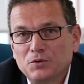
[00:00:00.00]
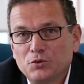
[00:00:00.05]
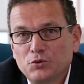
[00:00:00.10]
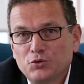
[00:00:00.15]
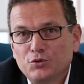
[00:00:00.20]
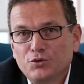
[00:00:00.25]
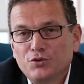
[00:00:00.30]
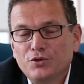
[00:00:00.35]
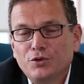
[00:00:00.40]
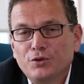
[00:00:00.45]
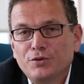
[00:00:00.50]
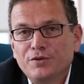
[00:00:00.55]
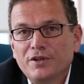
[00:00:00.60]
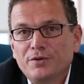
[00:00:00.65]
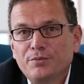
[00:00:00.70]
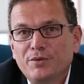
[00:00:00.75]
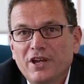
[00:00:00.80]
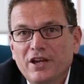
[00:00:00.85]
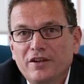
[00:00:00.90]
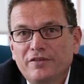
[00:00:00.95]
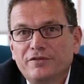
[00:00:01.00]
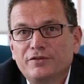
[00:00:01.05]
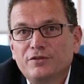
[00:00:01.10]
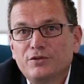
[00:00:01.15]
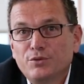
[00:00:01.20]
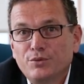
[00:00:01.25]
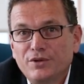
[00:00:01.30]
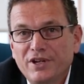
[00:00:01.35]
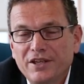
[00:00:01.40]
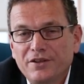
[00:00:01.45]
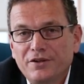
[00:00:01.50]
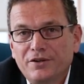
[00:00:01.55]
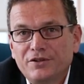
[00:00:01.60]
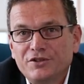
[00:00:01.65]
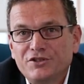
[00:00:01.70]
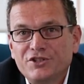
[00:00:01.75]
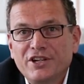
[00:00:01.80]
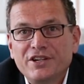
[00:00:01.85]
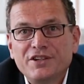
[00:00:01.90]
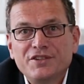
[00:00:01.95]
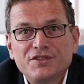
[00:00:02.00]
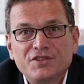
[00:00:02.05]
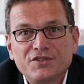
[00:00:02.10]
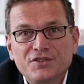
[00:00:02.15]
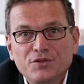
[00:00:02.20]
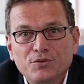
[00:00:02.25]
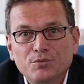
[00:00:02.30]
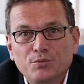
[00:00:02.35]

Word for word: you should know that we have together, Genesys